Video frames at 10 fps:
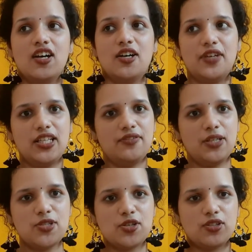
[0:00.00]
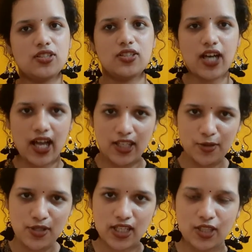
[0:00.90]
a very famous author Khaled
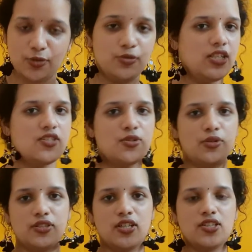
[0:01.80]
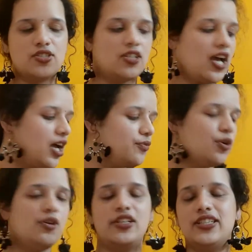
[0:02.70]
Hosseini who needs no introduction I have
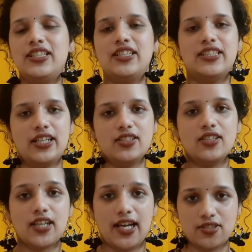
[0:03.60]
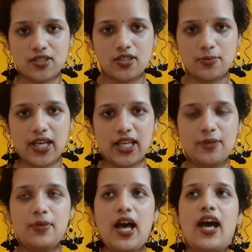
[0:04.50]
already read The Kite Runner by
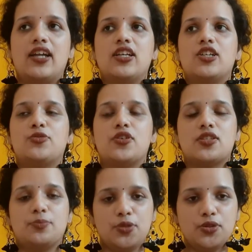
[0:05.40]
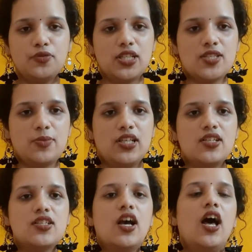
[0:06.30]
him and it was a beautiful
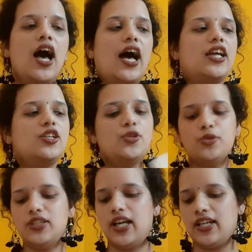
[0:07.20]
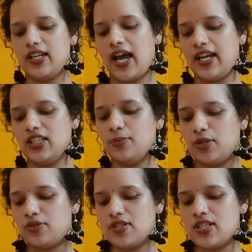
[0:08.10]
experience I know that And the
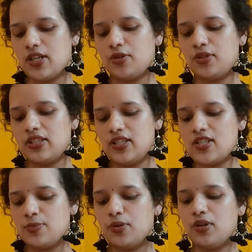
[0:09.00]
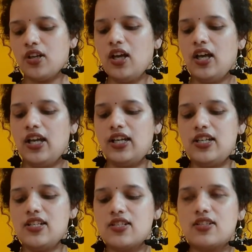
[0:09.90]
Mountains Echoed this book
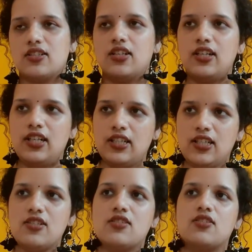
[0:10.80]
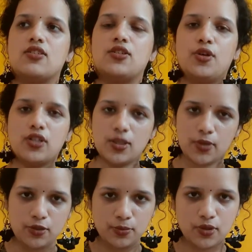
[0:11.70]
is the least talked
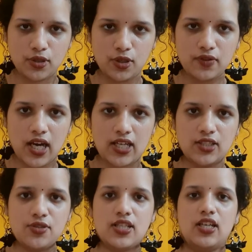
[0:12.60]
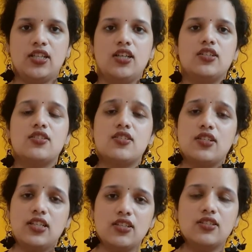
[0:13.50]
about book of Khaled Hosseini it is
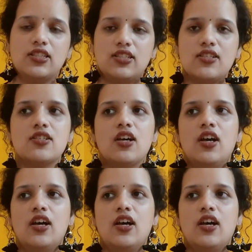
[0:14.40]
the. it is